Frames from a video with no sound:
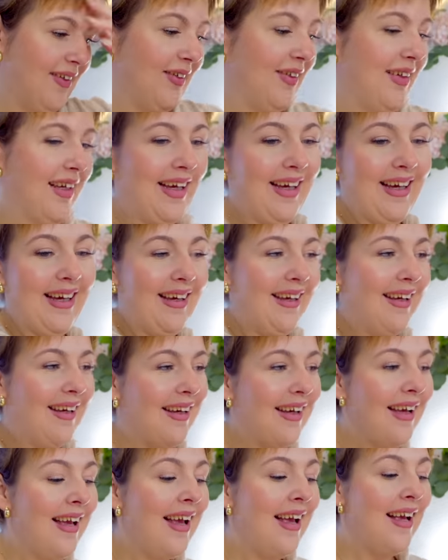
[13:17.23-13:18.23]
Okay,
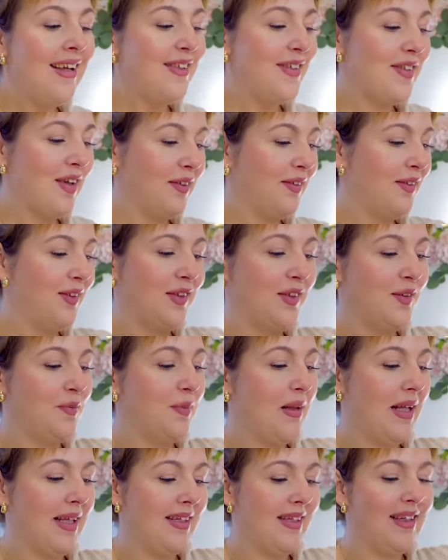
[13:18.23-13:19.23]
so I was just
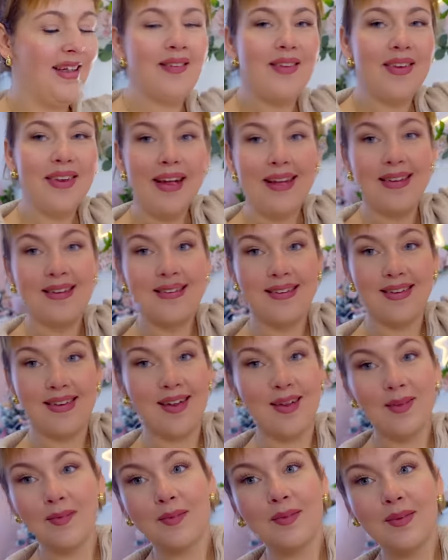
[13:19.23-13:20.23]
planning out the calendar.
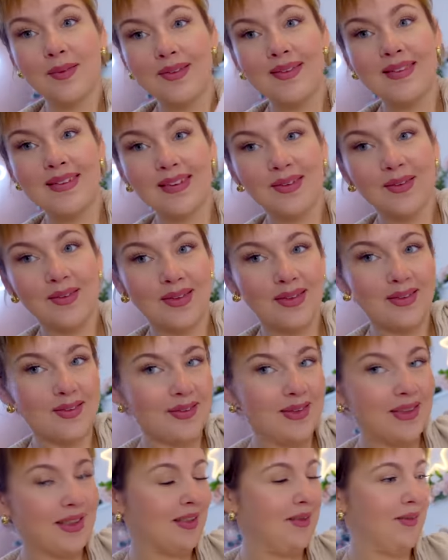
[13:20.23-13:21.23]
I'm still only on
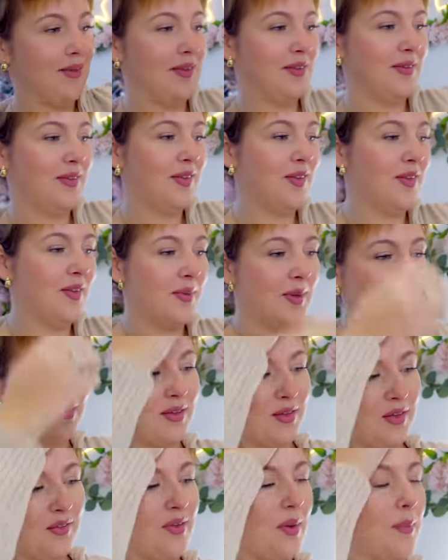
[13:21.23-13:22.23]
January, it's just about to
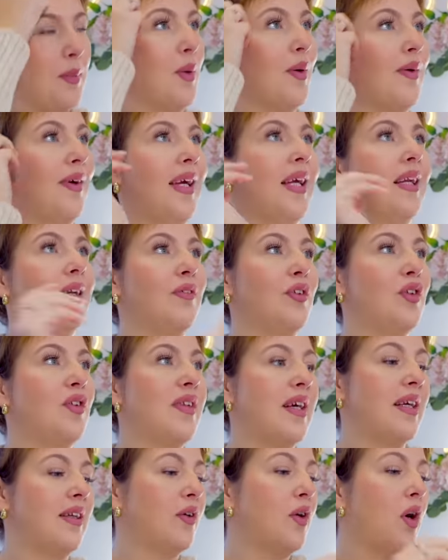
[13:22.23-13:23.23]
do February, and I've just
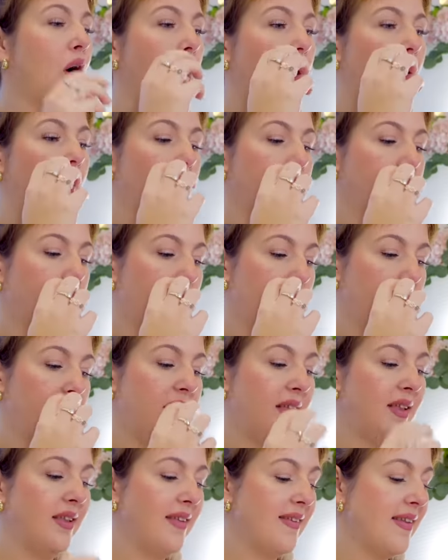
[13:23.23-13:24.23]
had a call off the
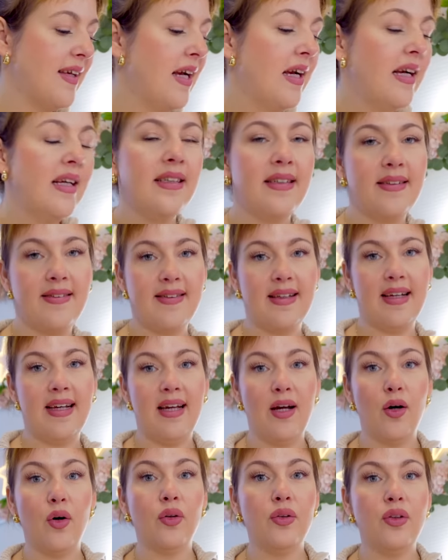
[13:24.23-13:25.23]
printers to say
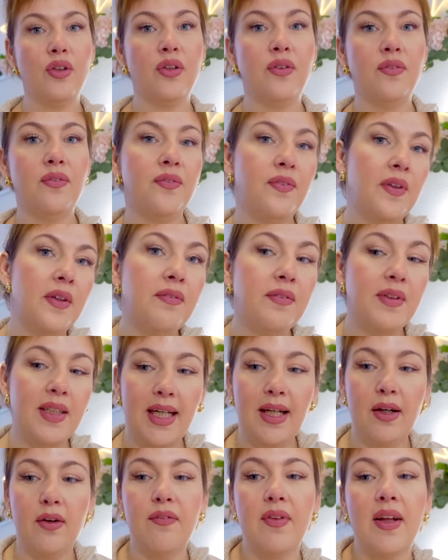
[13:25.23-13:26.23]

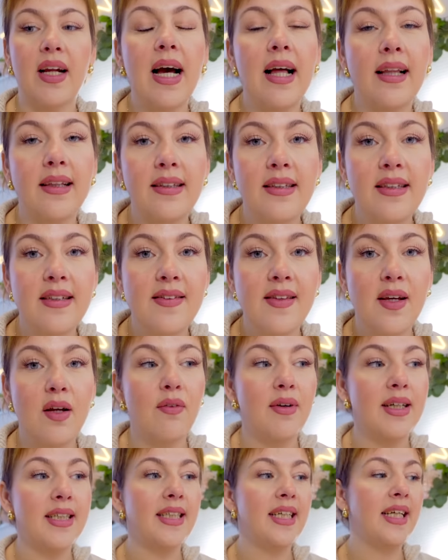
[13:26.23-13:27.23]
150 of the calendars are
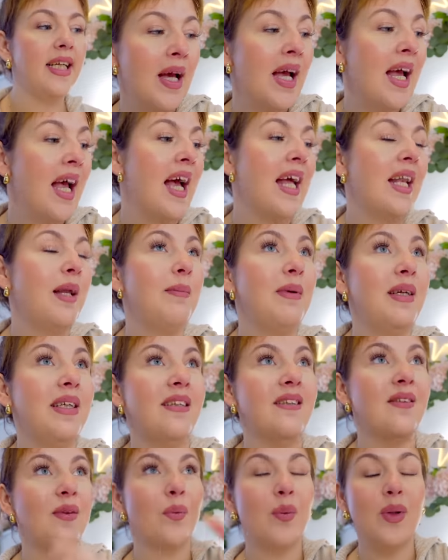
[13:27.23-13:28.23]
ready, and it
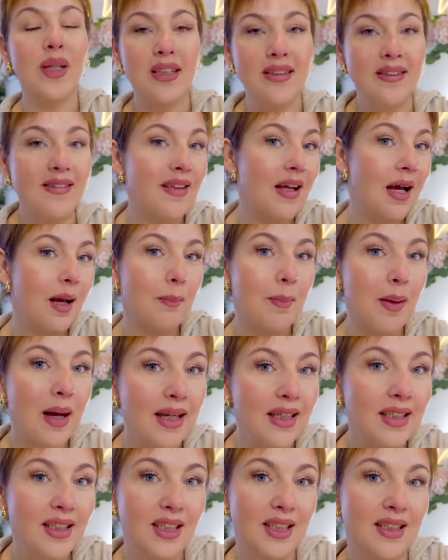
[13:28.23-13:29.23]
means we can start
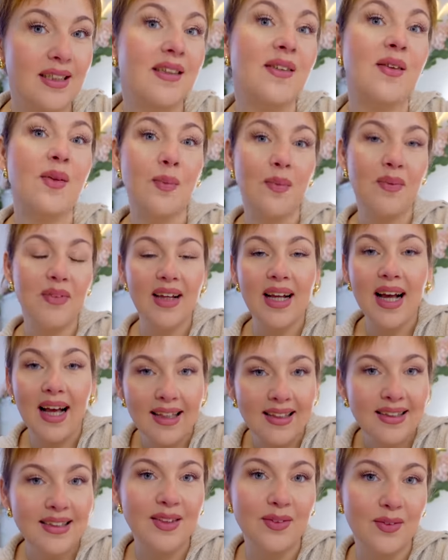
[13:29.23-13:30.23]
packaging some of the
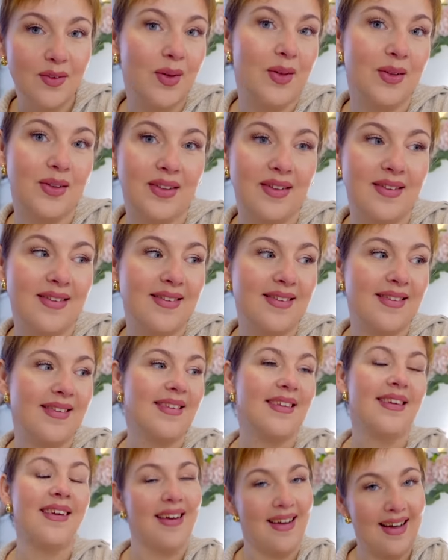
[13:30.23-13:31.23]
calendar orders.
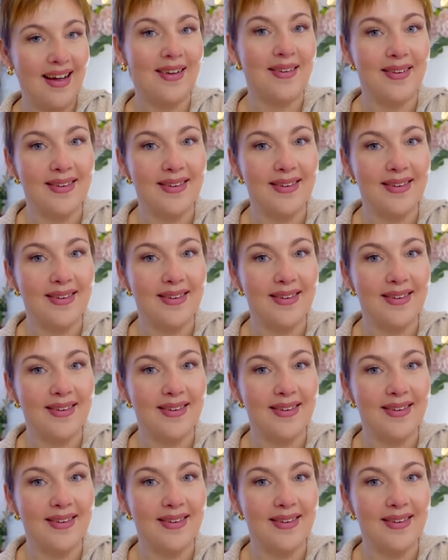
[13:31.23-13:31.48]
How